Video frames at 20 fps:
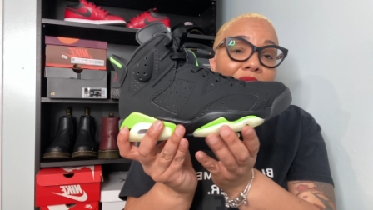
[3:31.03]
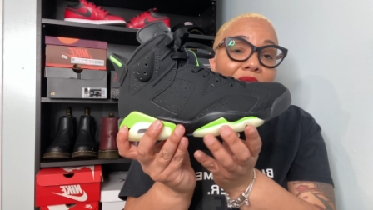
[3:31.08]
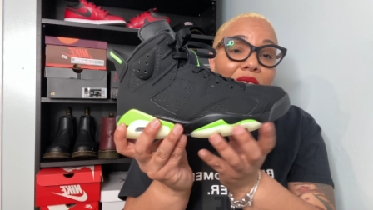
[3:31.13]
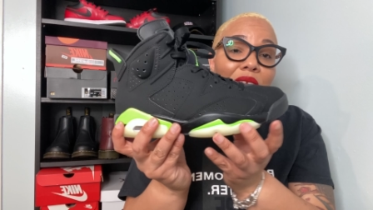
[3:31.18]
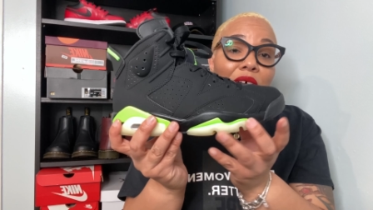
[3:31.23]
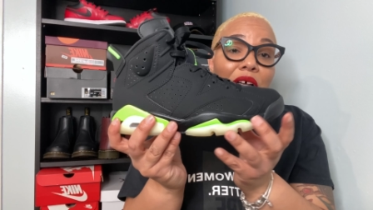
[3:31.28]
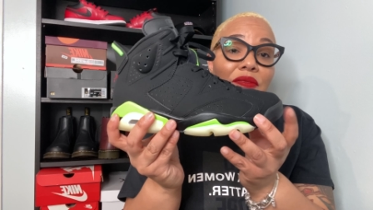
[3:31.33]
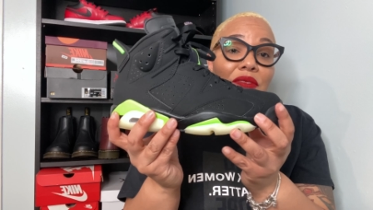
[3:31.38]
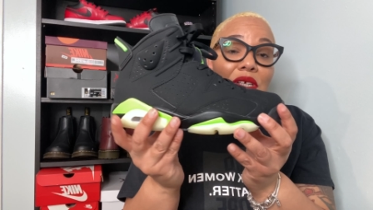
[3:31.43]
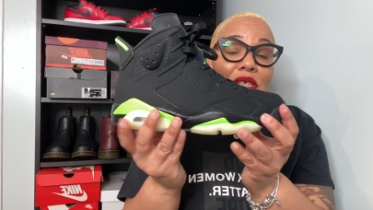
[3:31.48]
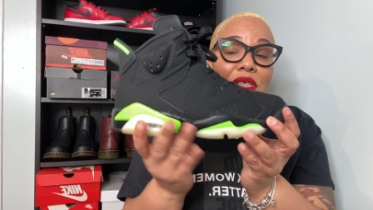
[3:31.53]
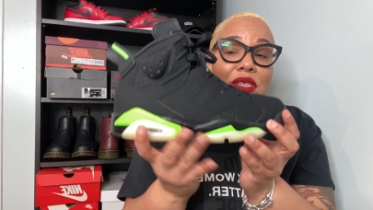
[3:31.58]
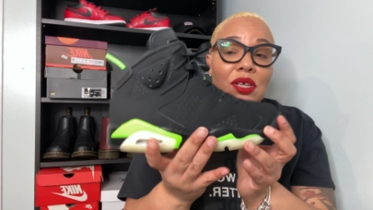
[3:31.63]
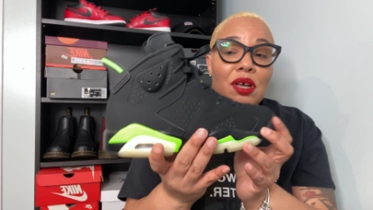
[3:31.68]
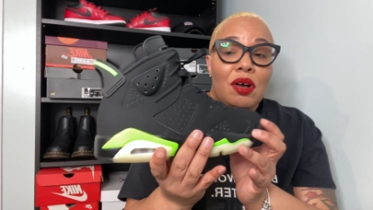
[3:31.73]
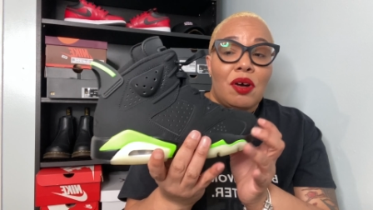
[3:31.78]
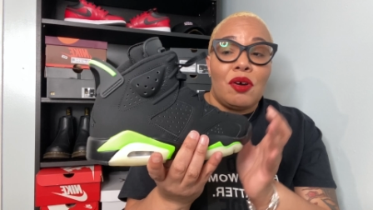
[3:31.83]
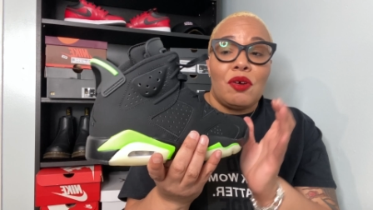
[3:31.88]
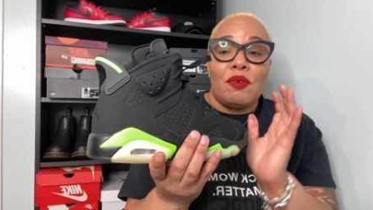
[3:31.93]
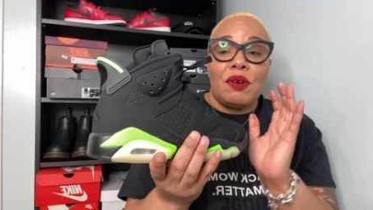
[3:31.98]
I love the
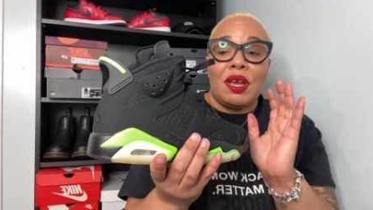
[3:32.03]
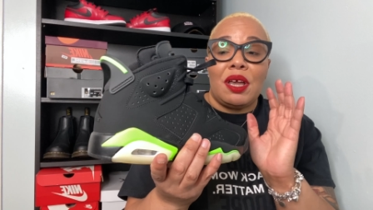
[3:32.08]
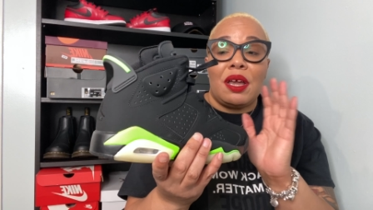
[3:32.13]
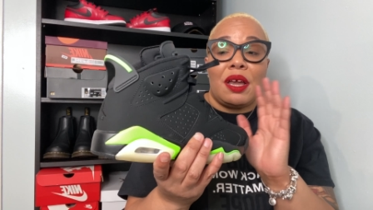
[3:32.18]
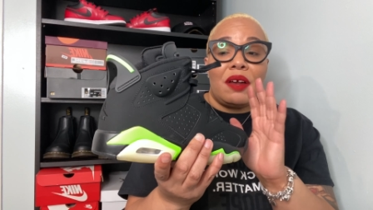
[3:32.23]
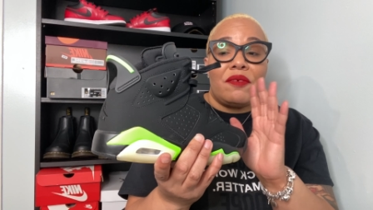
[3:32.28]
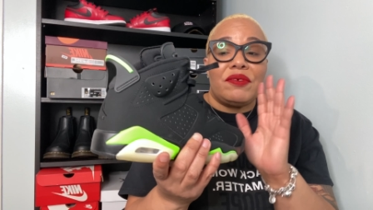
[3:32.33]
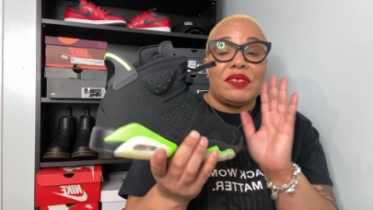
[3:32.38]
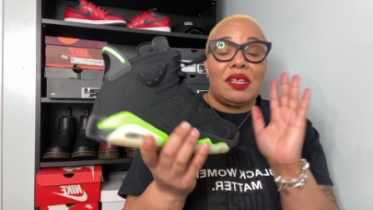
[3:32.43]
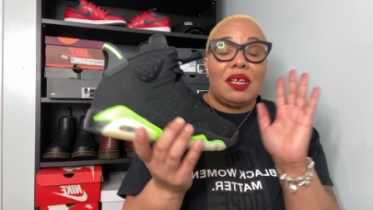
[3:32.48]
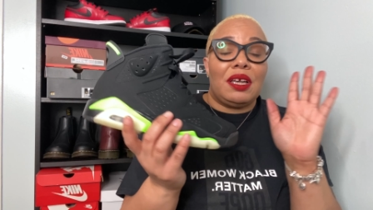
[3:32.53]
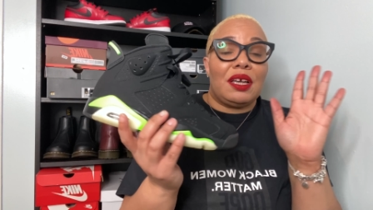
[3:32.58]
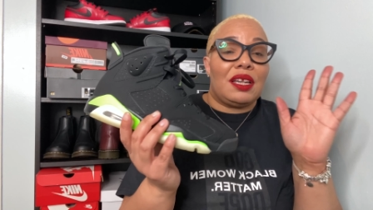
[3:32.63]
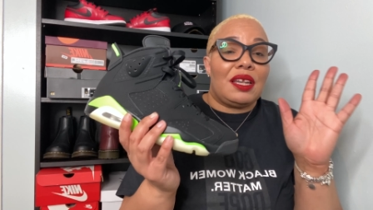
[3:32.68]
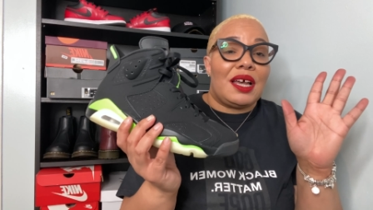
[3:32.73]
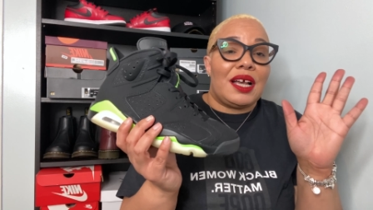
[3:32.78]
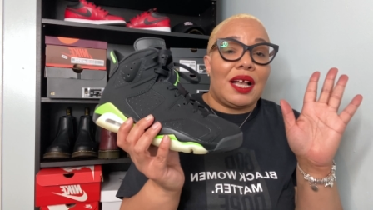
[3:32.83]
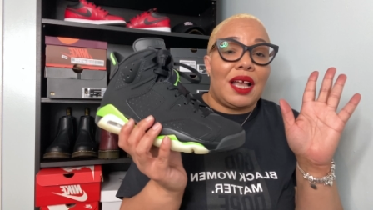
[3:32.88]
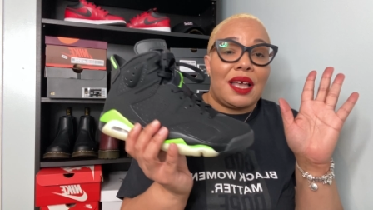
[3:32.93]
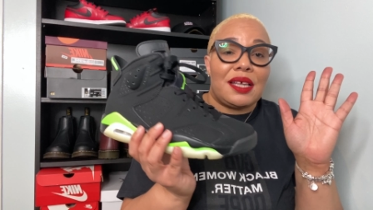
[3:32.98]
sole and everything. And
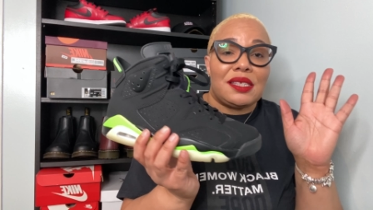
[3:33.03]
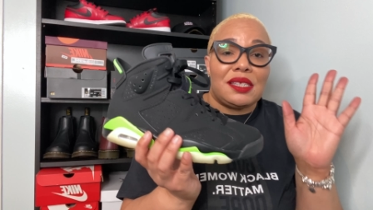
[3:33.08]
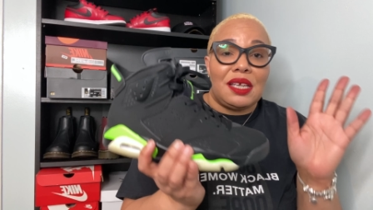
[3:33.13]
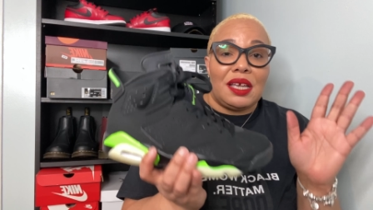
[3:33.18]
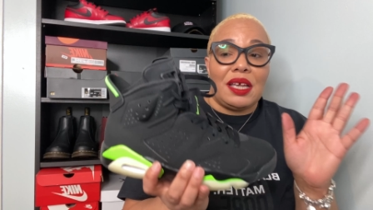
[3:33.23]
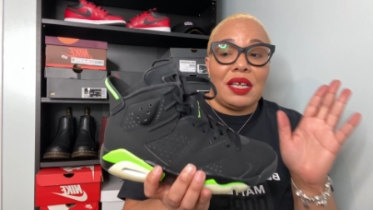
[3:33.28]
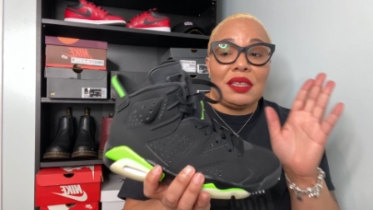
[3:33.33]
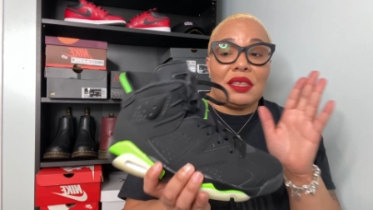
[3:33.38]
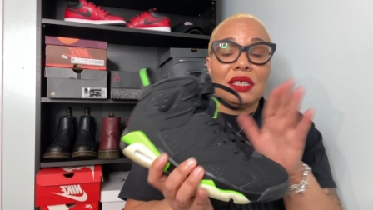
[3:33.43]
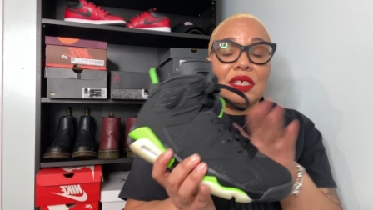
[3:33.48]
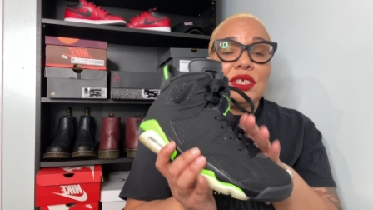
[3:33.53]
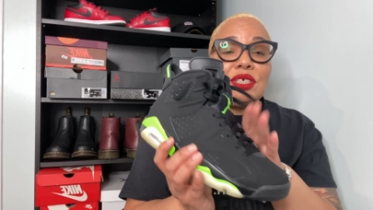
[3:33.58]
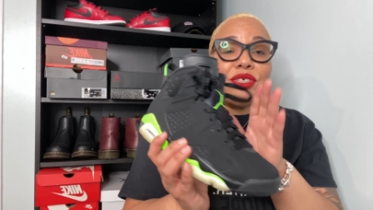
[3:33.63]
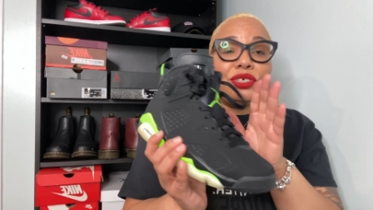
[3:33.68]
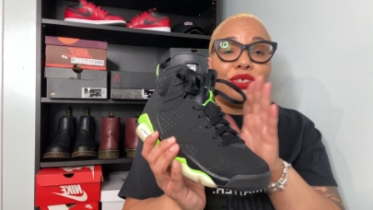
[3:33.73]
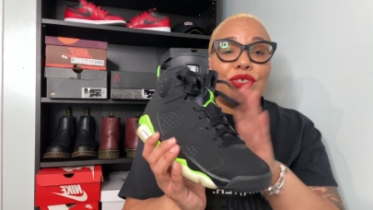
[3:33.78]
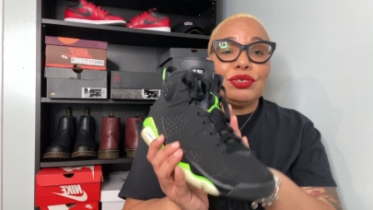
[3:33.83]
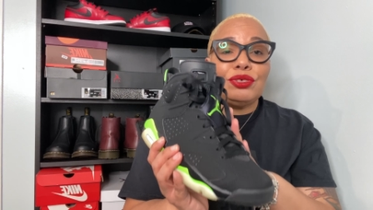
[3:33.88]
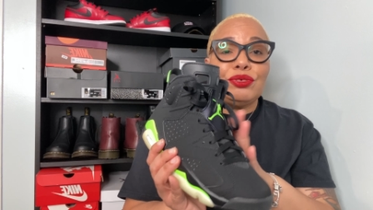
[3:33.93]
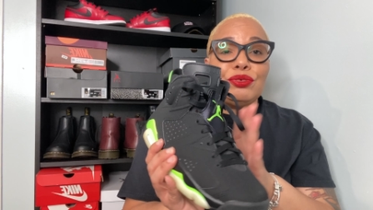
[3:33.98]
like I said, these
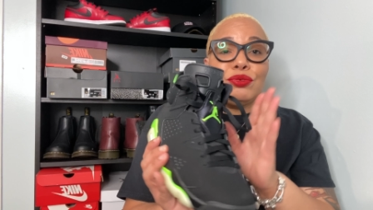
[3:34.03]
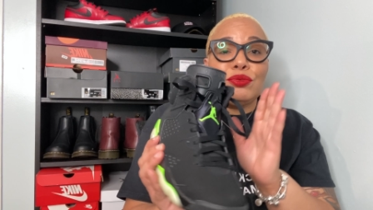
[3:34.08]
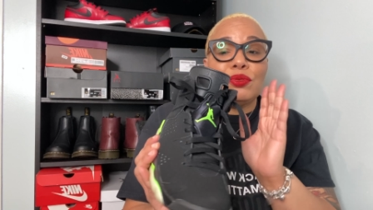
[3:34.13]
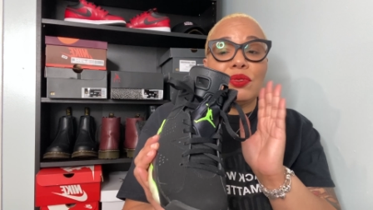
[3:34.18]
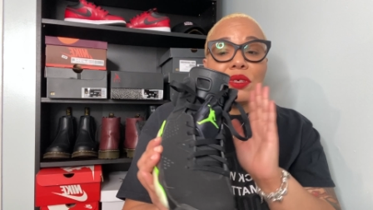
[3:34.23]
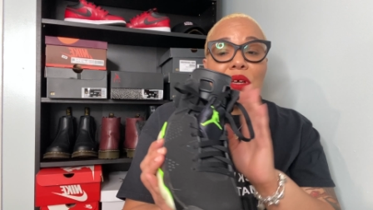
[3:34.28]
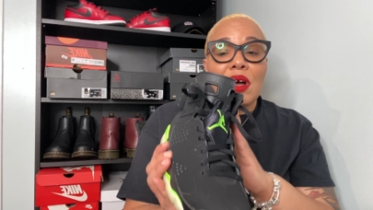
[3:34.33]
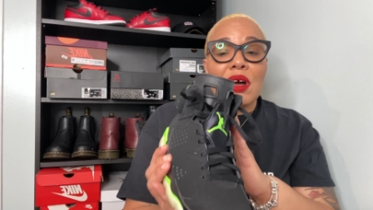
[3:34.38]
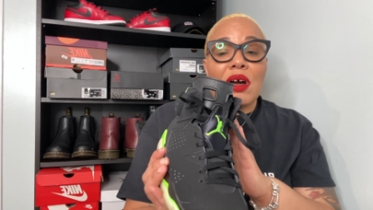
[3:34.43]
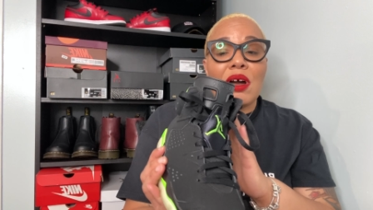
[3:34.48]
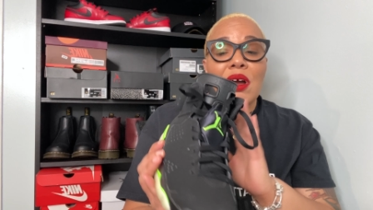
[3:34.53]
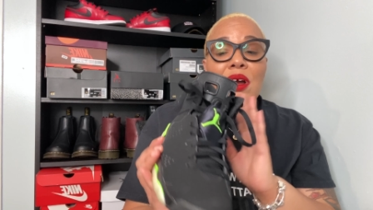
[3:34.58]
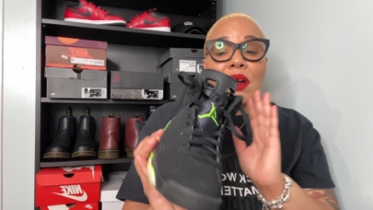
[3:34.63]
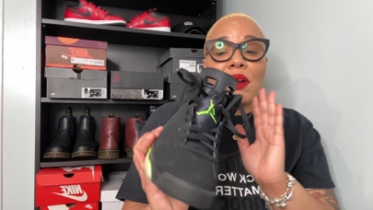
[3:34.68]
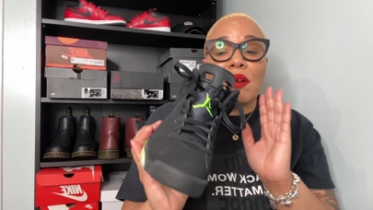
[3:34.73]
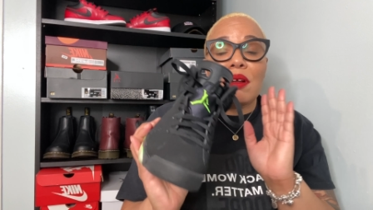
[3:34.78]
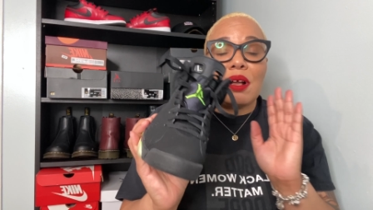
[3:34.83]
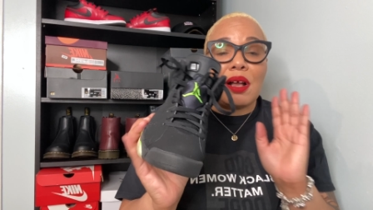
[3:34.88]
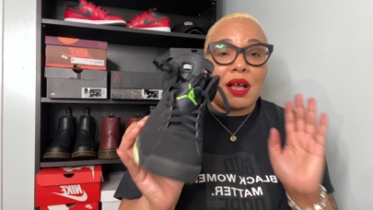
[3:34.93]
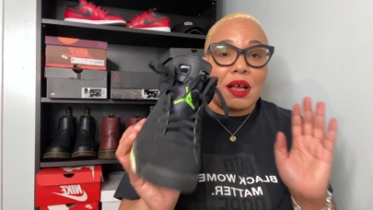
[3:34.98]
shoes are
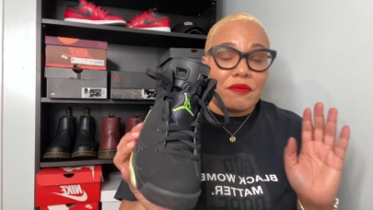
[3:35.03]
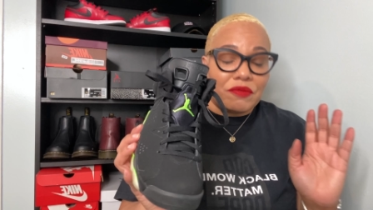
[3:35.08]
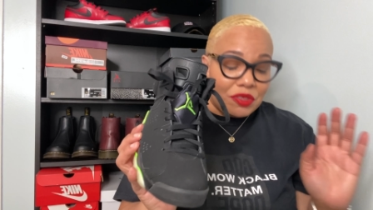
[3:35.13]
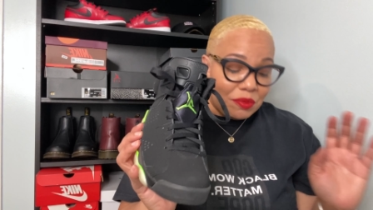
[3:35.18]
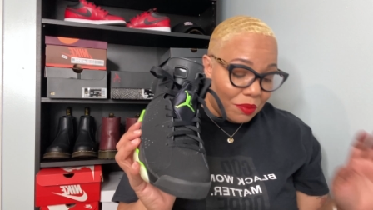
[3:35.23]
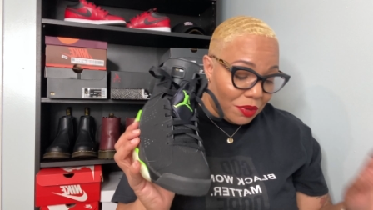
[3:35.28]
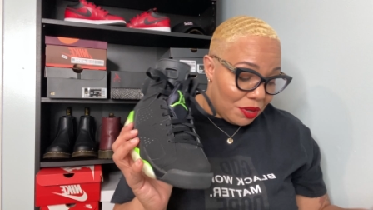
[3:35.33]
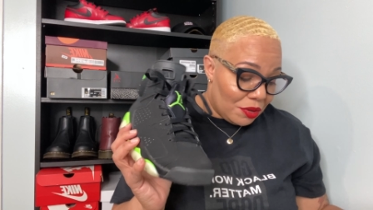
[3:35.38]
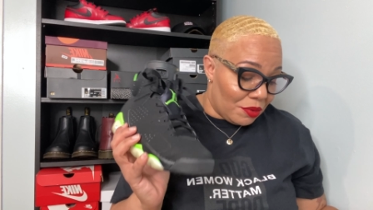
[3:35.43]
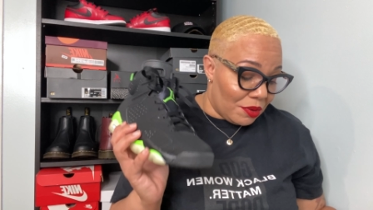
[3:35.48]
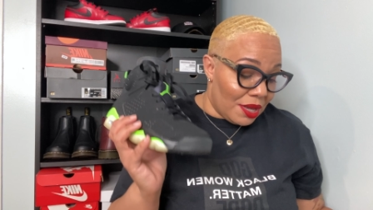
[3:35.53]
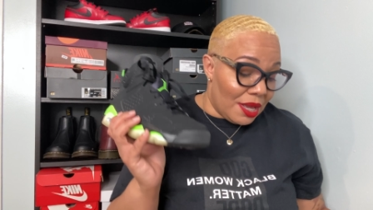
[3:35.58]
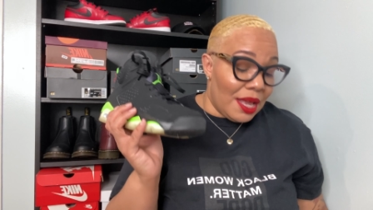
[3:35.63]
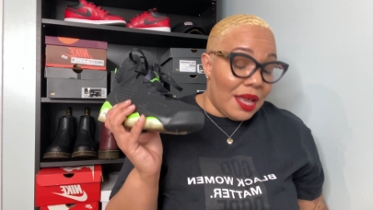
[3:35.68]
comfortable.